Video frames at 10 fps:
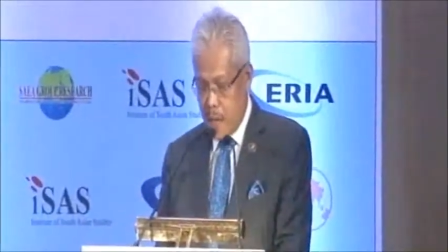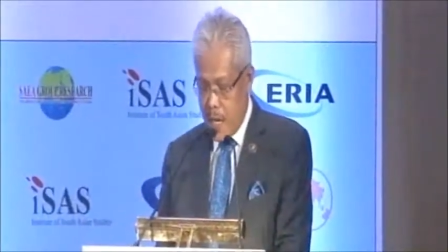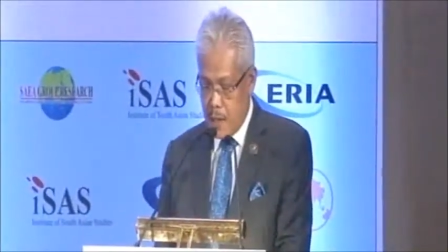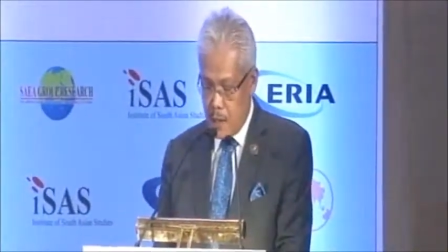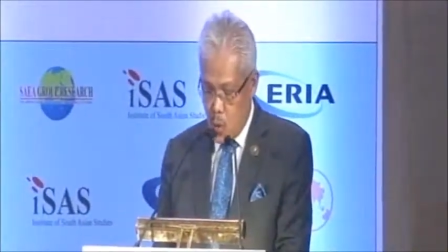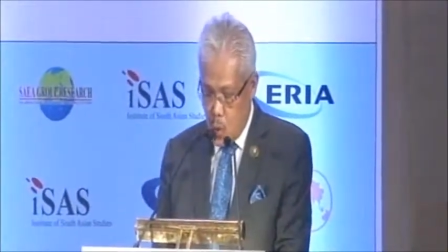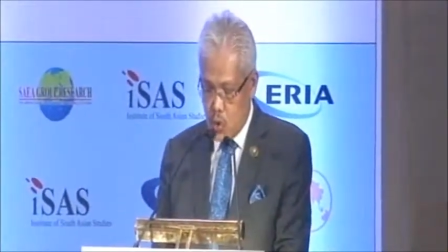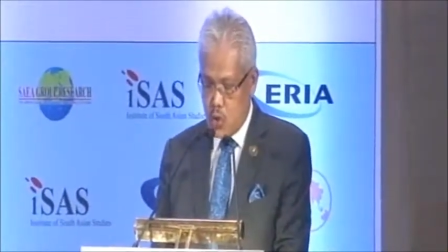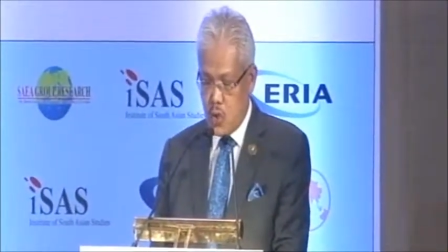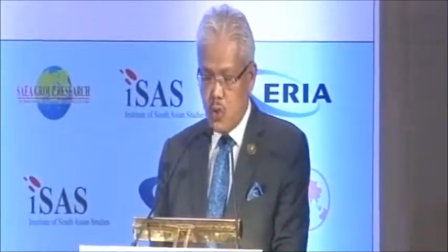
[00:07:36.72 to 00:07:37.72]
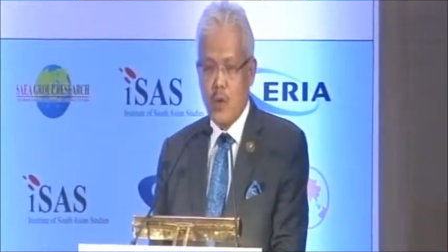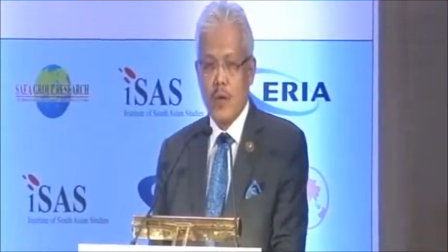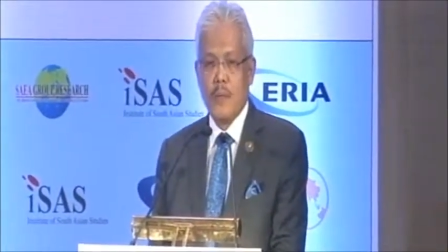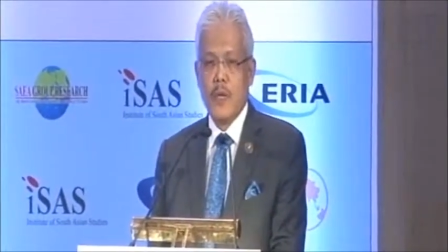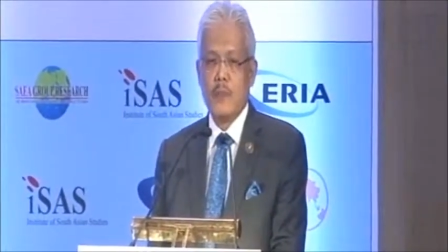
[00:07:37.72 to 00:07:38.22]
but also
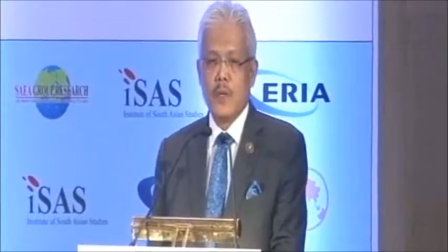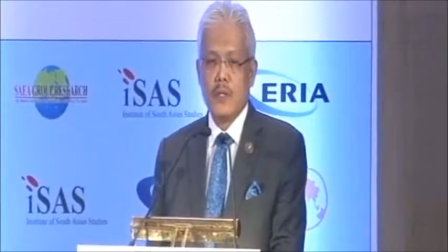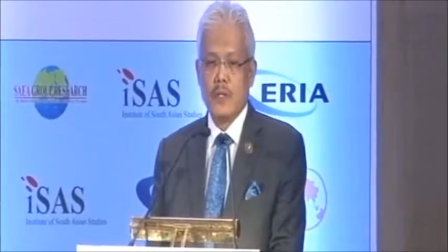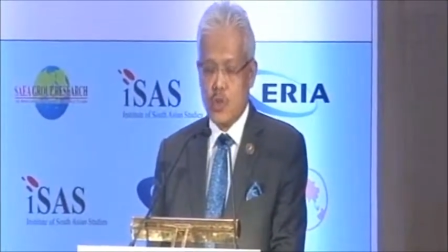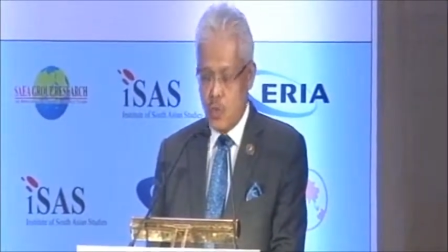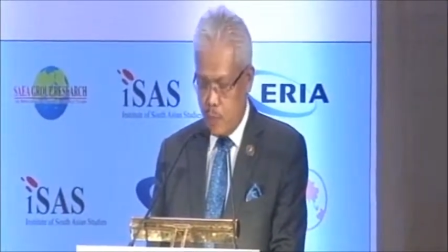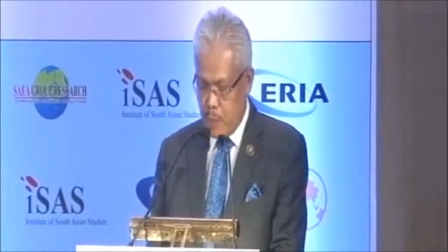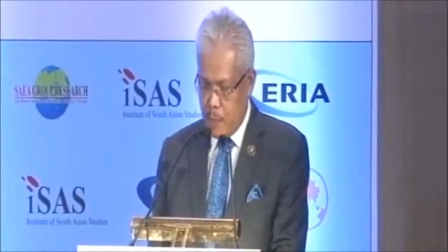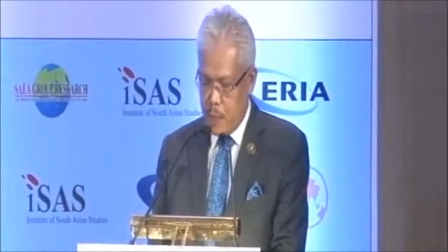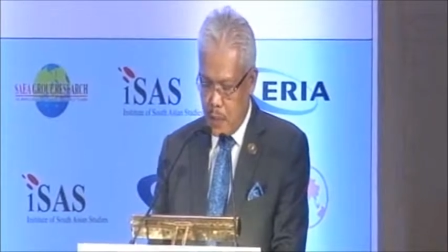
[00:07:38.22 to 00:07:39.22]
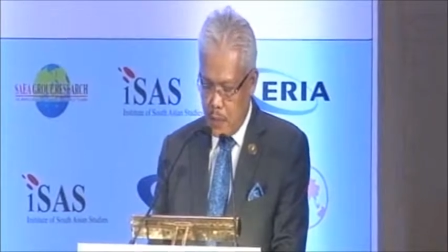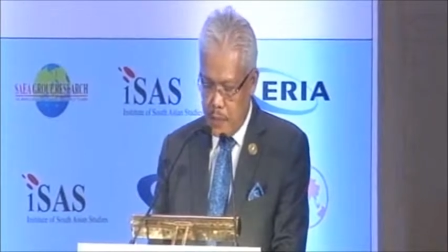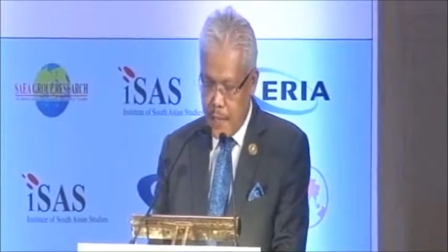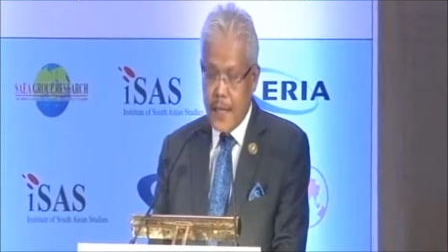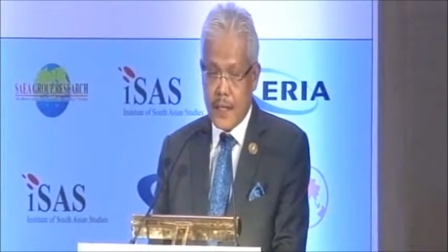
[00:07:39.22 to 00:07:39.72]
people-to-people
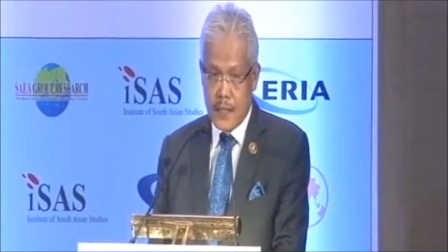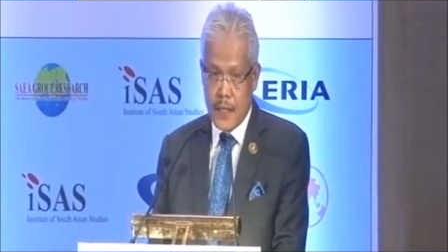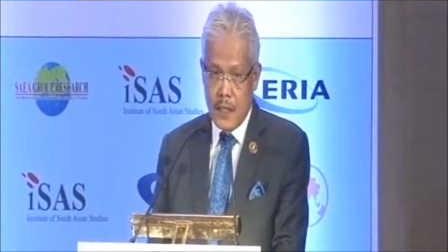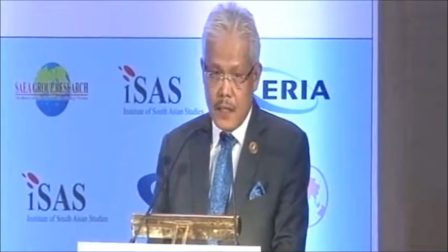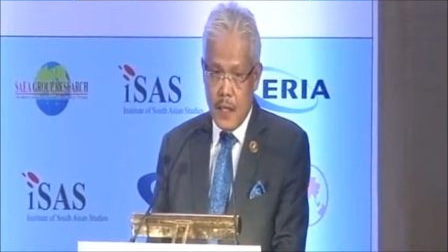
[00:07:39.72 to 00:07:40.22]
contacts.